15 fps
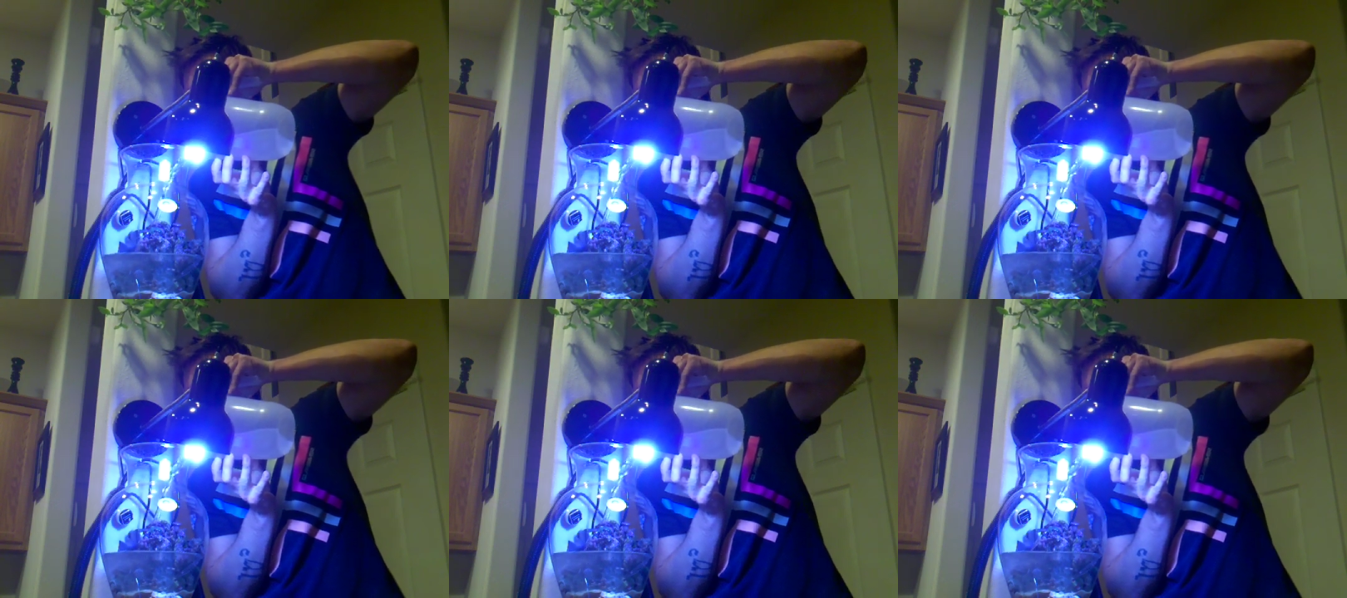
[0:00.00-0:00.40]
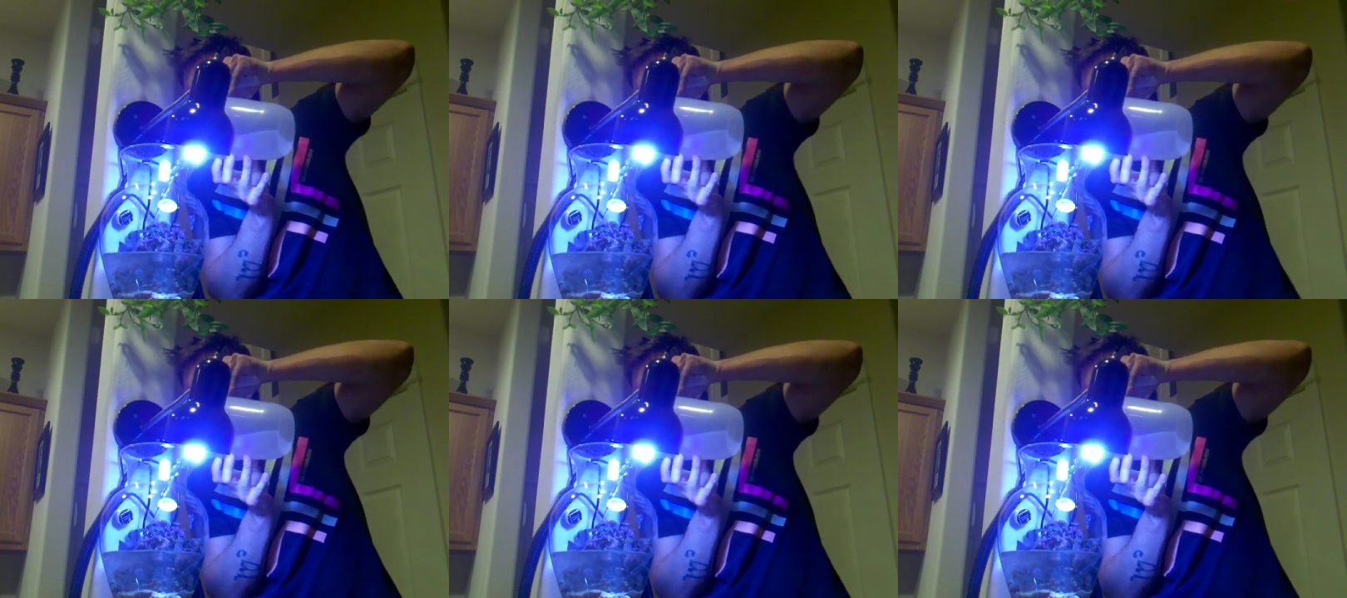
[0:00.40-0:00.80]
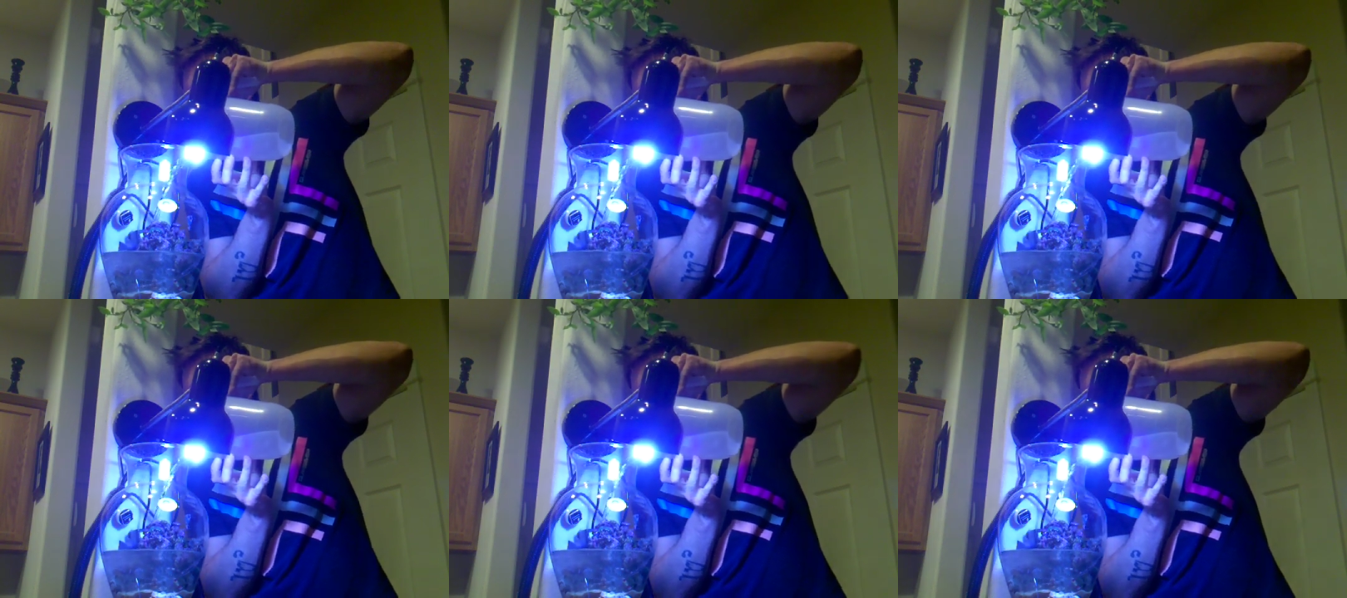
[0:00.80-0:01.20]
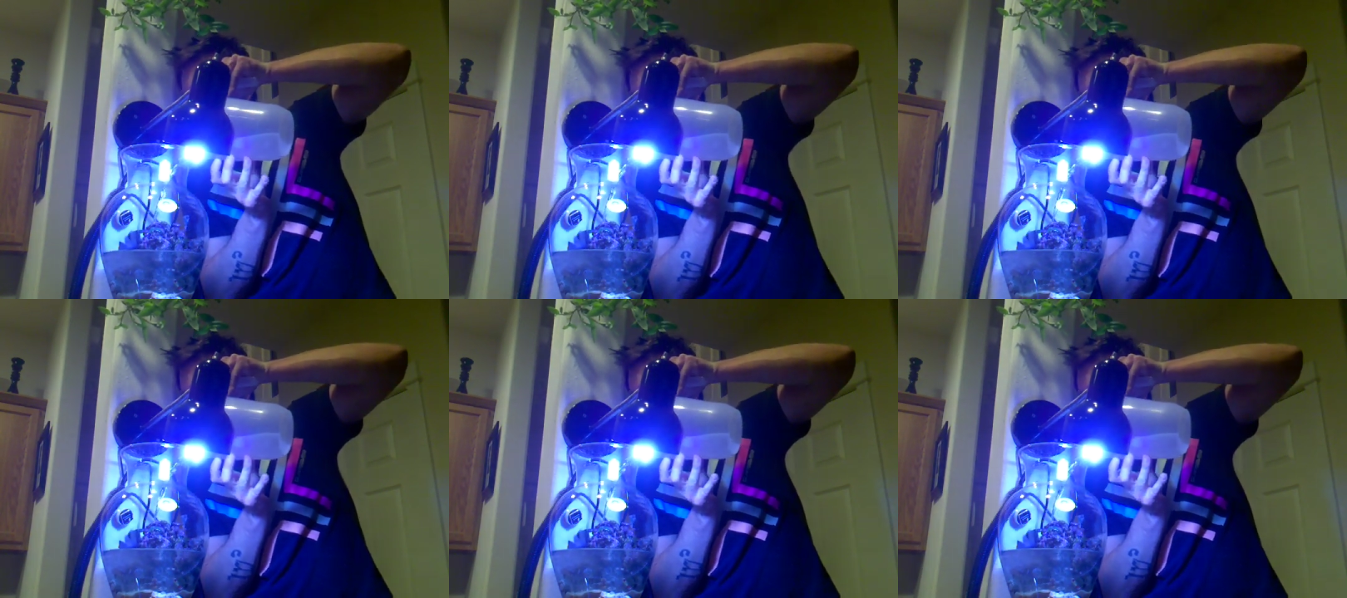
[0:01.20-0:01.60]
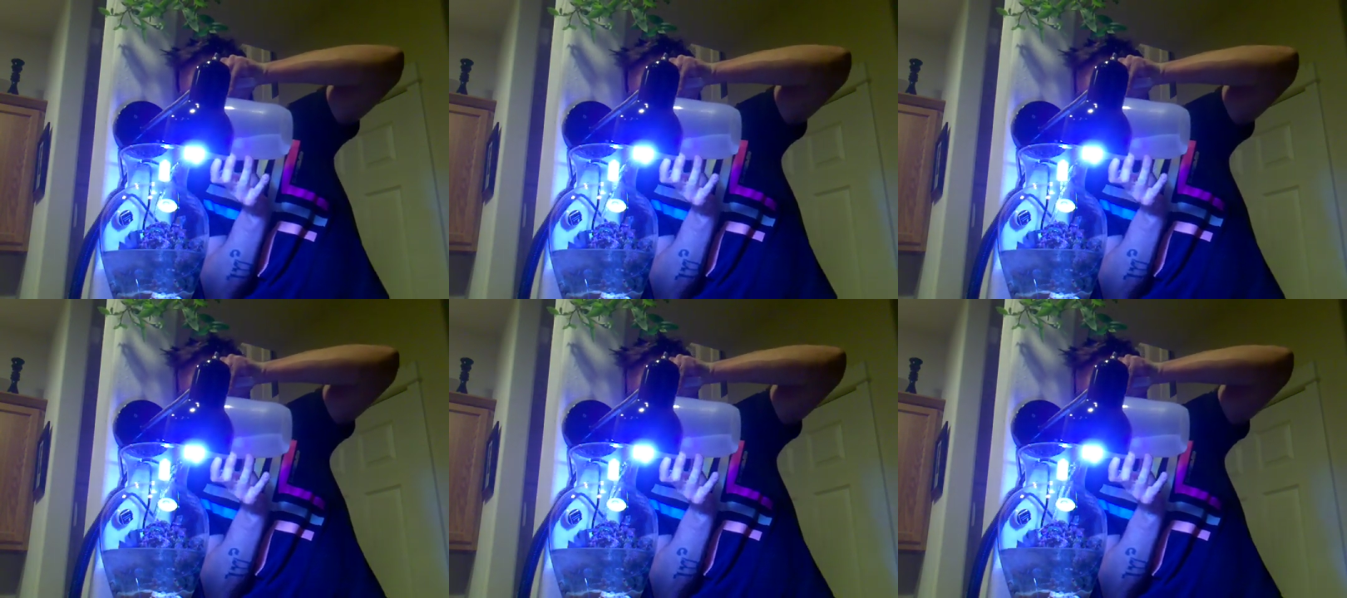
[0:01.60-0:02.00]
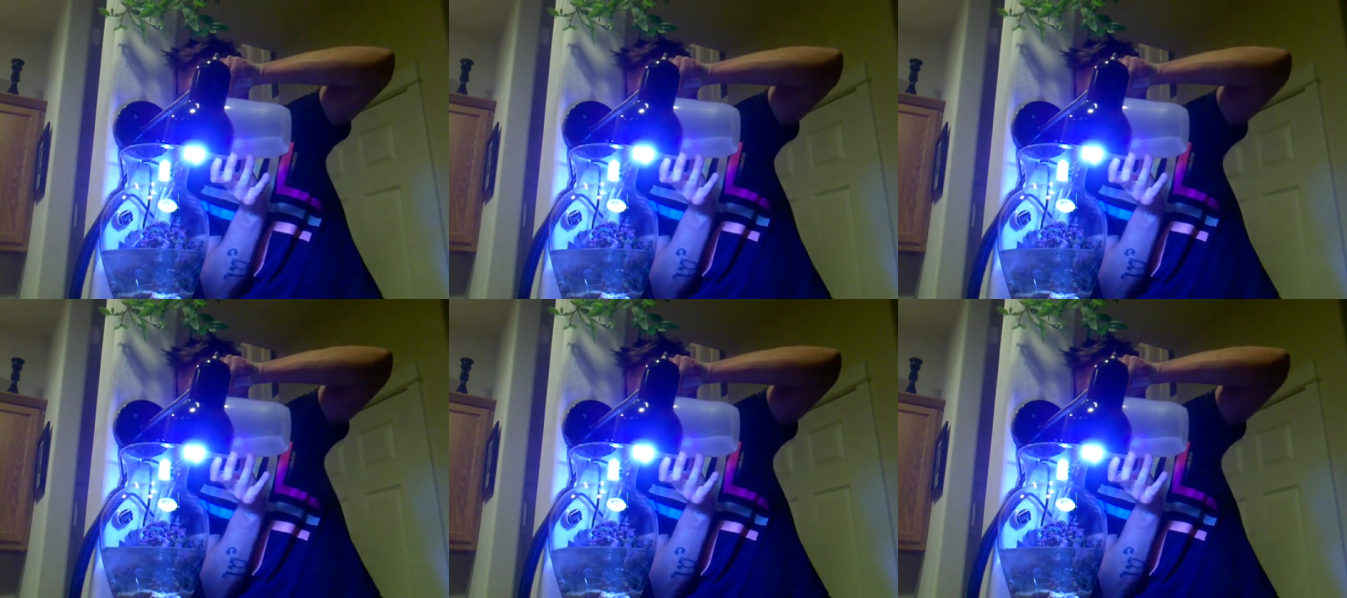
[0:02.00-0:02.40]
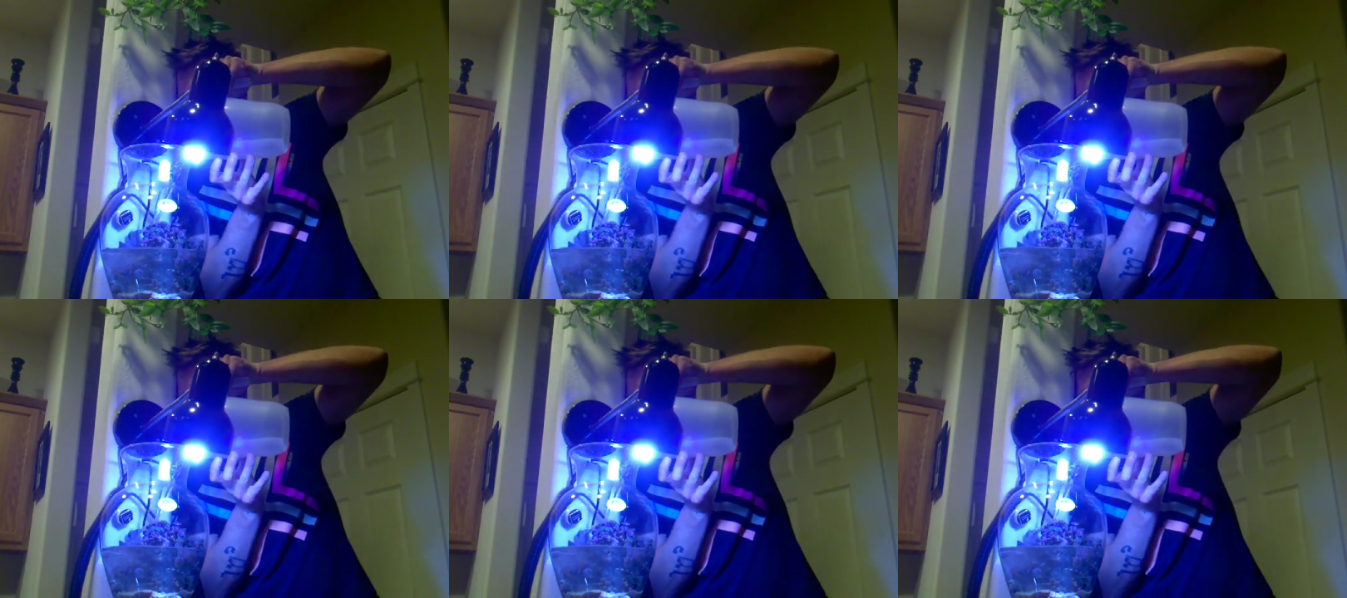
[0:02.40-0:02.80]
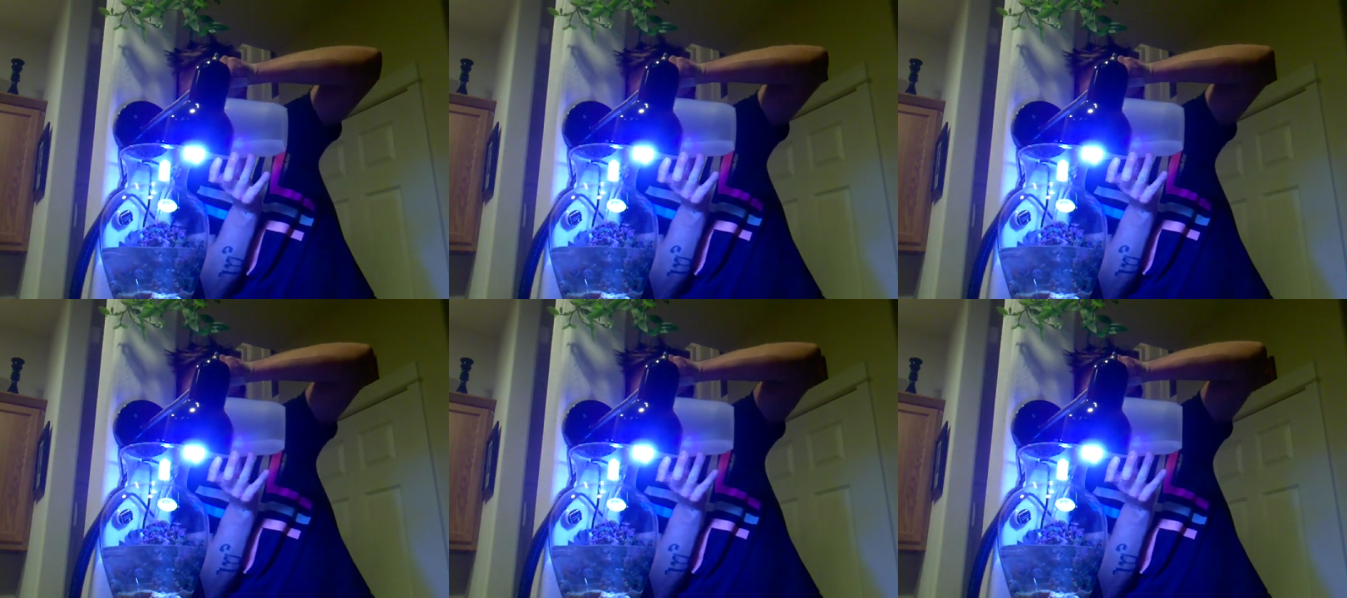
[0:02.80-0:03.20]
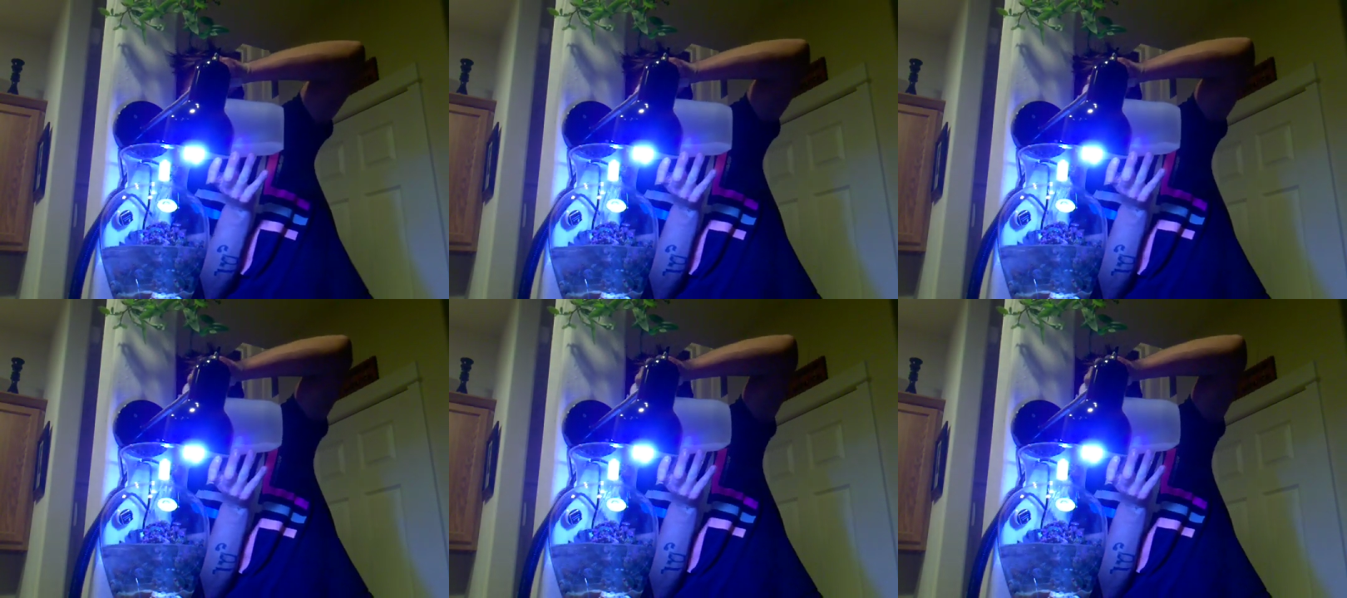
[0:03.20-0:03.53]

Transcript: Nobody's mouth can be seen.